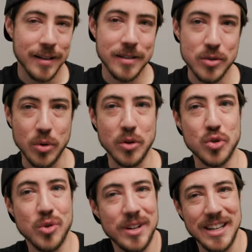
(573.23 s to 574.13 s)
sort of
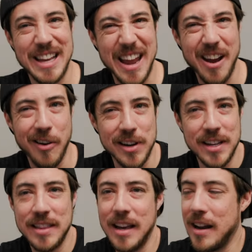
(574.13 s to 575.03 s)
Trinity
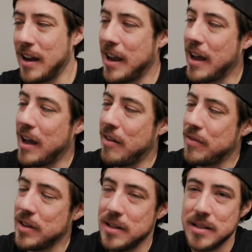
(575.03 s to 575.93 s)
carry that I have
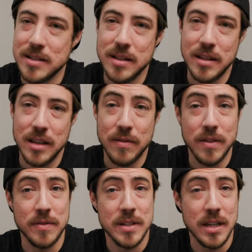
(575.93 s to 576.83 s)
is the
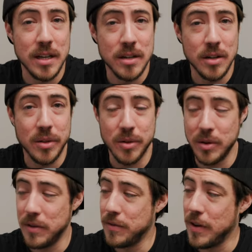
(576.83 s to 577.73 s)
15 to
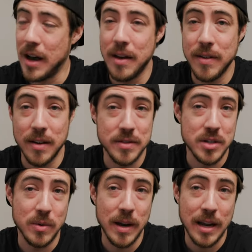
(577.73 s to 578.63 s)
35
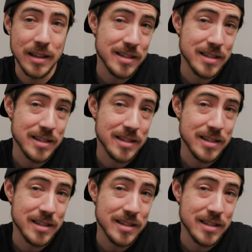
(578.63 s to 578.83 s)
f2.8.